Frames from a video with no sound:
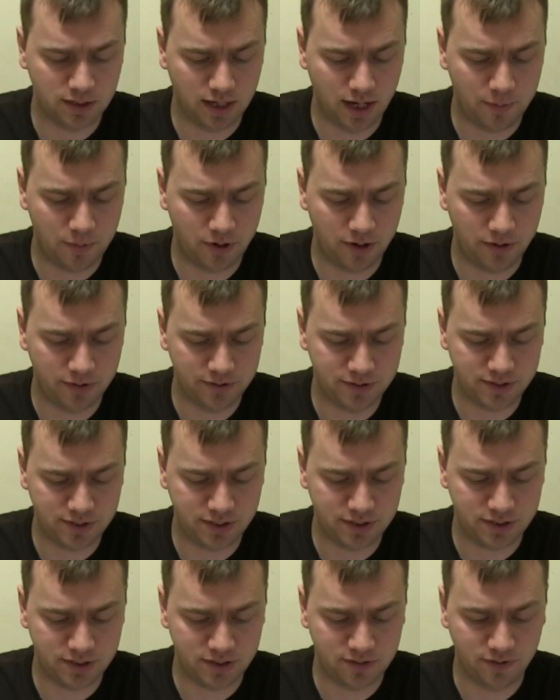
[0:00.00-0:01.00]
Liber
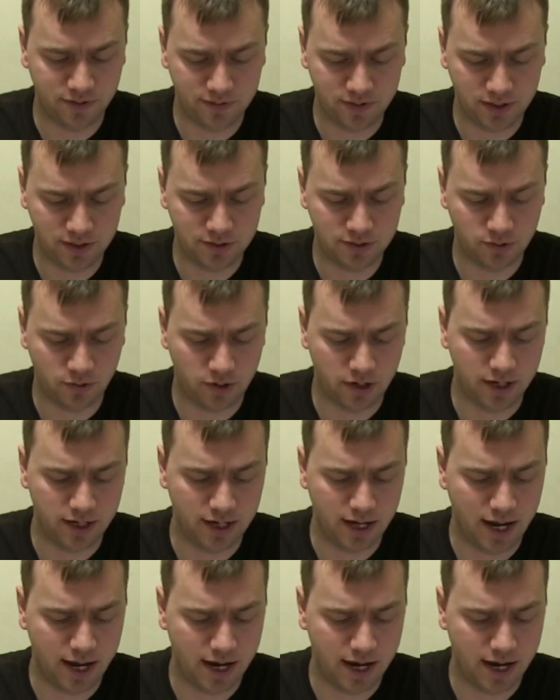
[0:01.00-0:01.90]
Heresius is 15, sorry,